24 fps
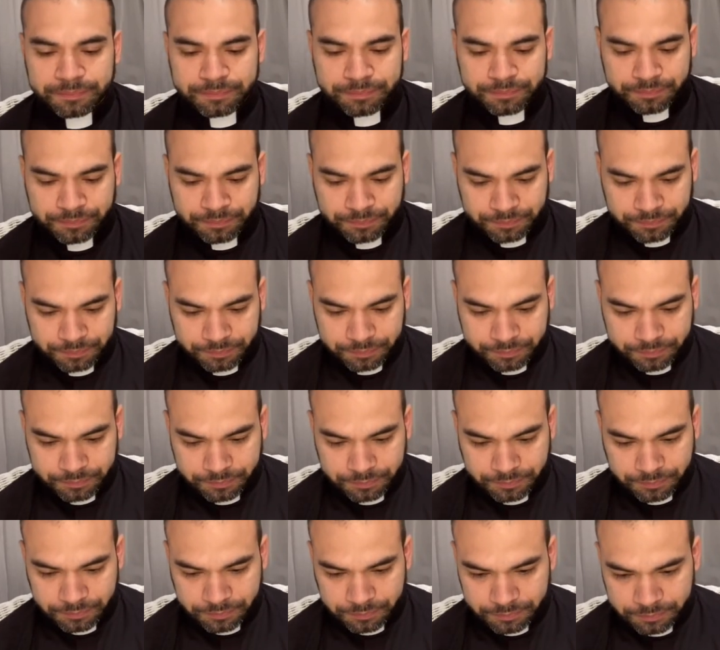
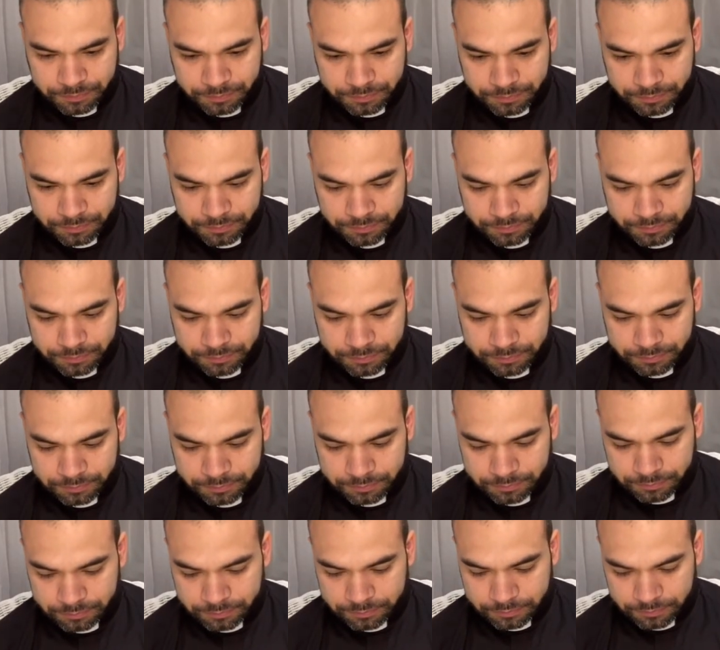
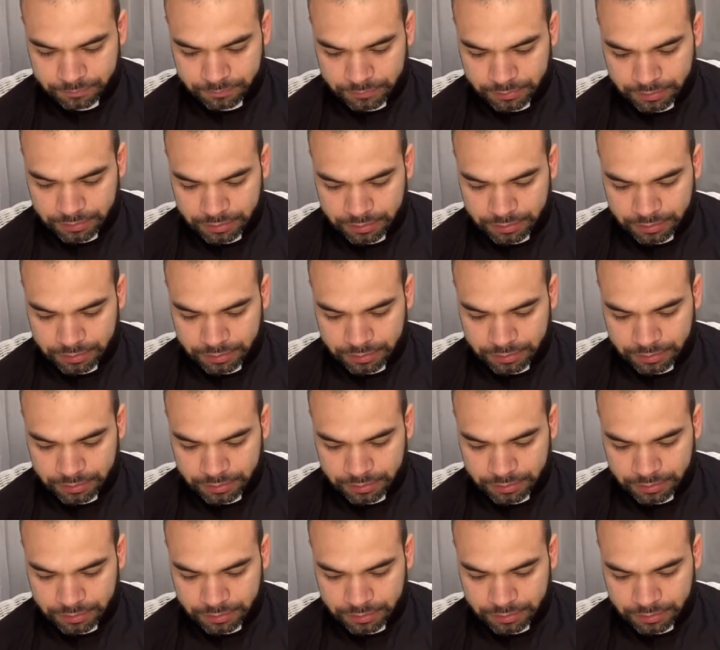Nobody speaks.